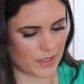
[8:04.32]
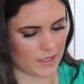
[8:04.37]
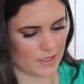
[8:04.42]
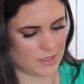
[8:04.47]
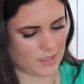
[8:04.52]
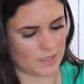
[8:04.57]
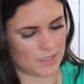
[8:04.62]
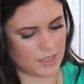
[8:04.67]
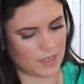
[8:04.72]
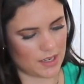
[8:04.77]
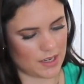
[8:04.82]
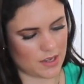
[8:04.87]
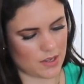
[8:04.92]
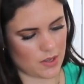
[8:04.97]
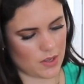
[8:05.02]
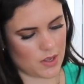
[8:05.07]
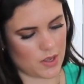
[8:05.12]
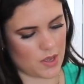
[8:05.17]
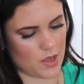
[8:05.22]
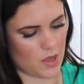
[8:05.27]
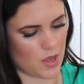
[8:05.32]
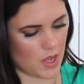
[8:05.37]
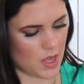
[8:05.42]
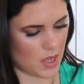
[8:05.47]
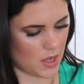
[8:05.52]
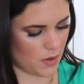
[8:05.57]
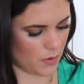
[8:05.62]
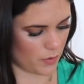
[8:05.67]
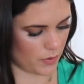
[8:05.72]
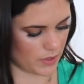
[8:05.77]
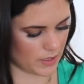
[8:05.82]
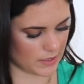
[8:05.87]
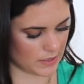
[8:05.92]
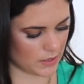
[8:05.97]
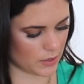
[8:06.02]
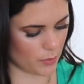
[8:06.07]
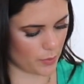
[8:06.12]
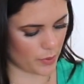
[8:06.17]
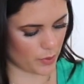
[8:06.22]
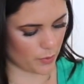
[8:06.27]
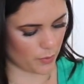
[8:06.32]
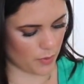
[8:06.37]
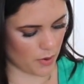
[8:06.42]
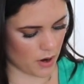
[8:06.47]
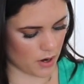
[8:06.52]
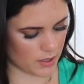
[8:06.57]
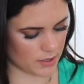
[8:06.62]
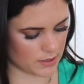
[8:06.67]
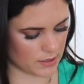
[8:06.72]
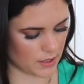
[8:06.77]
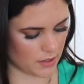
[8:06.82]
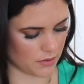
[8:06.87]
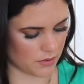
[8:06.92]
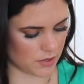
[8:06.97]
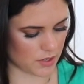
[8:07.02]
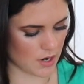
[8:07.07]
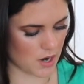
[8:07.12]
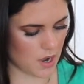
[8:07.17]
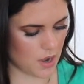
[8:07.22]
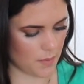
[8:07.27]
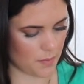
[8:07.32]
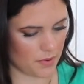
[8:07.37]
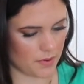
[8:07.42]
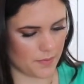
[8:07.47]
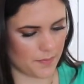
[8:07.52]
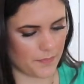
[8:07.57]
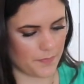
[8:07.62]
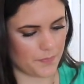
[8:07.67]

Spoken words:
this with a little bit of parsley on top